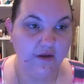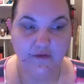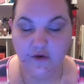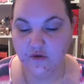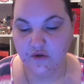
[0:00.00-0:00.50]

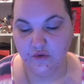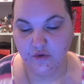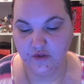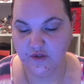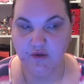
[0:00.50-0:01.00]
if you're not sure,
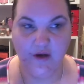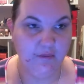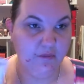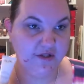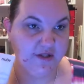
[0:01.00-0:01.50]
just look
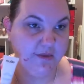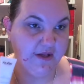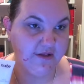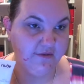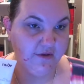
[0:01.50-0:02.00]
up what's the
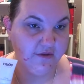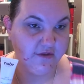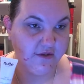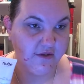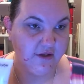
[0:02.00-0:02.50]
best for your
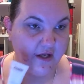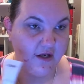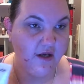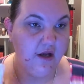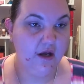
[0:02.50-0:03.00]

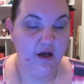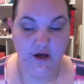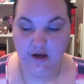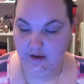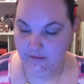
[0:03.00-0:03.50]
skin.
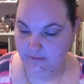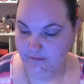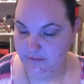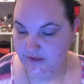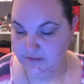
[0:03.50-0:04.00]

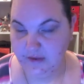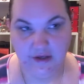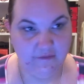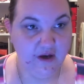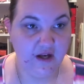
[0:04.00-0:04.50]
There's
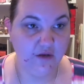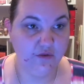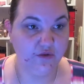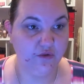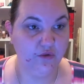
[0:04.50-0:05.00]
plenty of
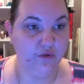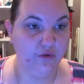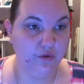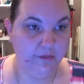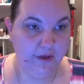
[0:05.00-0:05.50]
articles on
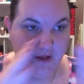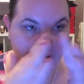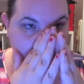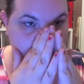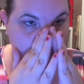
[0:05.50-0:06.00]
Google
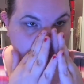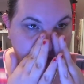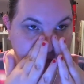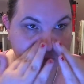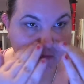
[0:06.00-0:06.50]
about, you
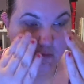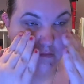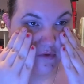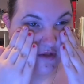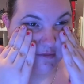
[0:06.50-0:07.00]
know,
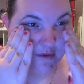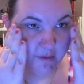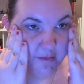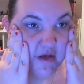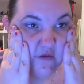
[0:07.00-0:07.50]
what they
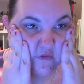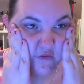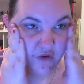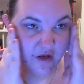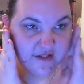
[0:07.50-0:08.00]
recommend
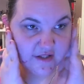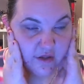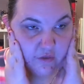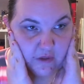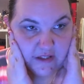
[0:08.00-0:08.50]
for dry
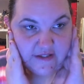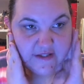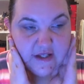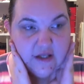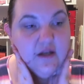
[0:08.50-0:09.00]
skin, oily
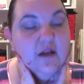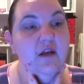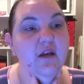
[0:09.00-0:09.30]
skin,